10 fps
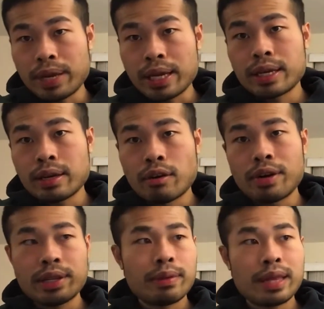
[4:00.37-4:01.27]
big,
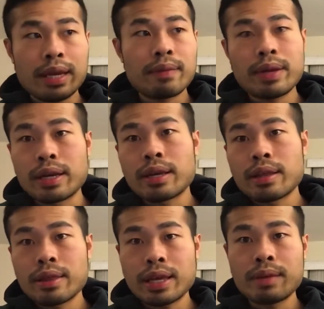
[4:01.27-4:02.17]
always think big,
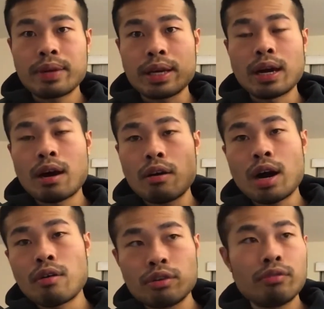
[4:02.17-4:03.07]
think big, how,
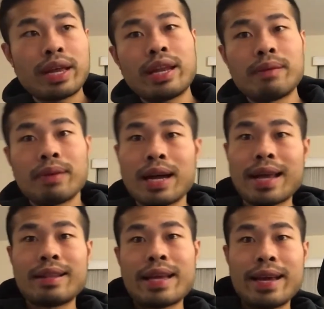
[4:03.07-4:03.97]
how you can
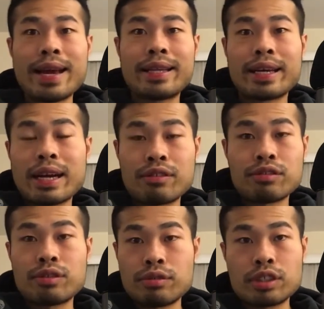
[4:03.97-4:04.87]
apply AI
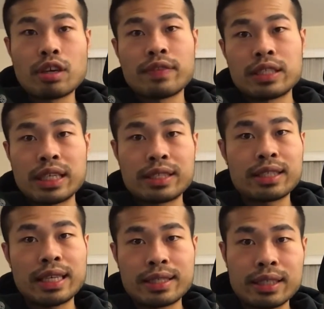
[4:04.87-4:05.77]
technology to solve these
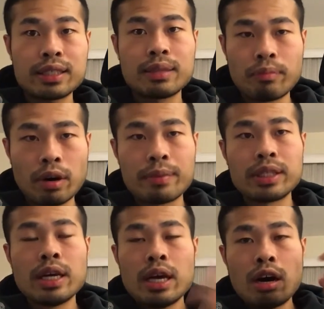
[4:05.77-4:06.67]
ex existing
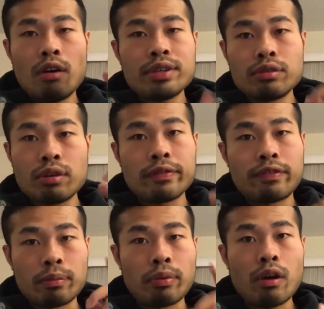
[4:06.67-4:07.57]
problems. Always look
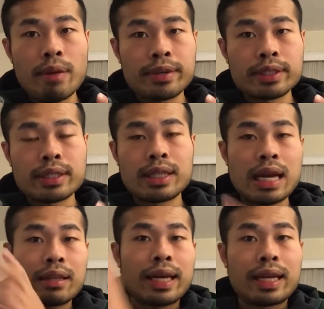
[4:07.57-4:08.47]
for problems,
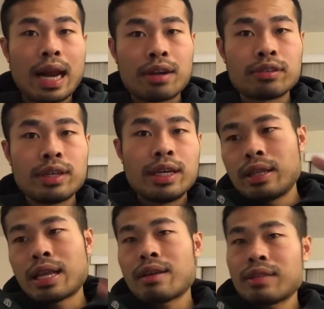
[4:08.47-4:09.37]
not technology.
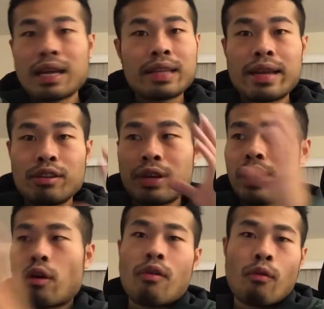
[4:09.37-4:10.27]
Not, not te looking,
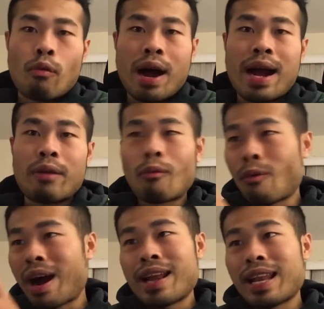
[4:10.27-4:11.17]
oh, I,
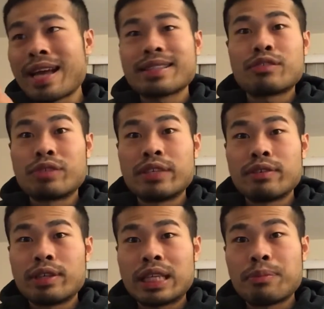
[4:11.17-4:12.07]
I like this re
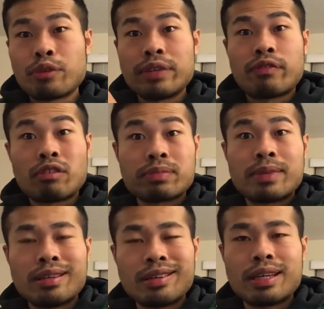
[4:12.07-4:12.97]
deep
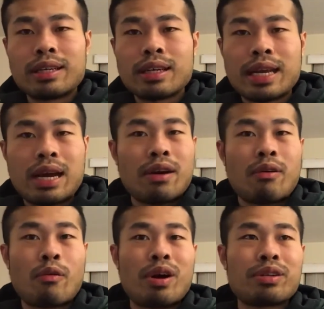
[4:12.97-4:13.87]
reinforcement learning and I, I
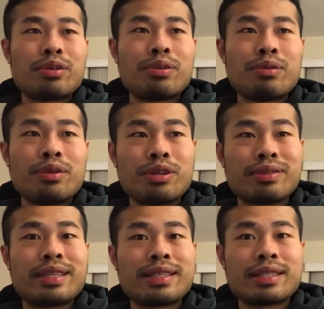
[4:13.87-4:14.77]
want to
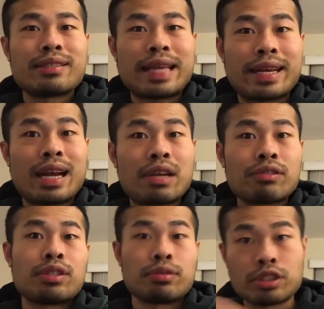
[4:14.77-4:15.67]
use this
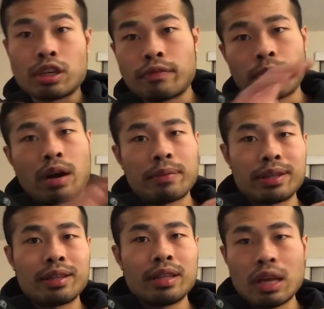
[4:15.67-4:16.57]
technology to solve problem.
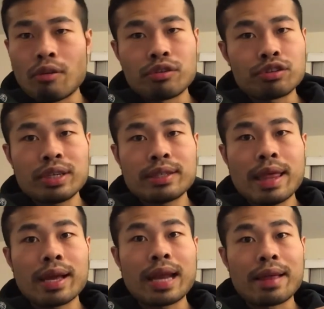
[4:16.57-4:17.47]
No, you shouldn't
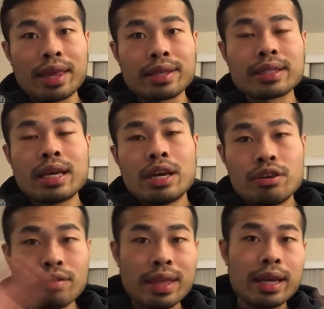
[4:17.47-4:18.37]
think like this. You
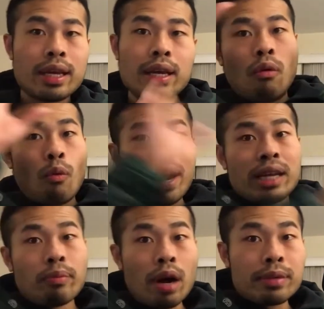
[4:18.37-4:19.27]
should think, what kind
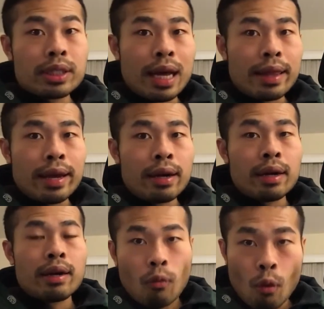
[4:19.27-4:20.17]
of problems are there?
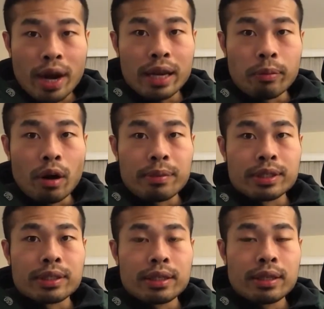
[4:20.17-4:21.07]
what kind of
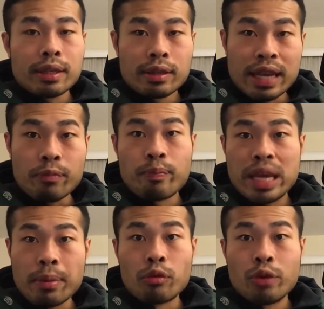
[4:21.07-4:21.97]
problems the
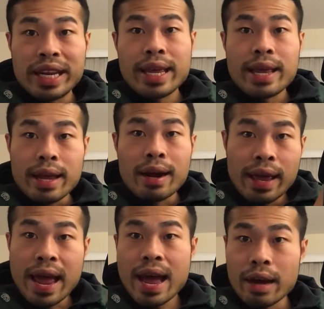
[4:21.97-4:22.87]
people really
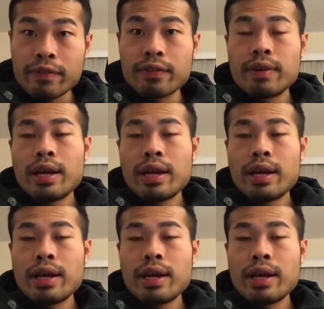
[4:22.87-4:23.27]
have.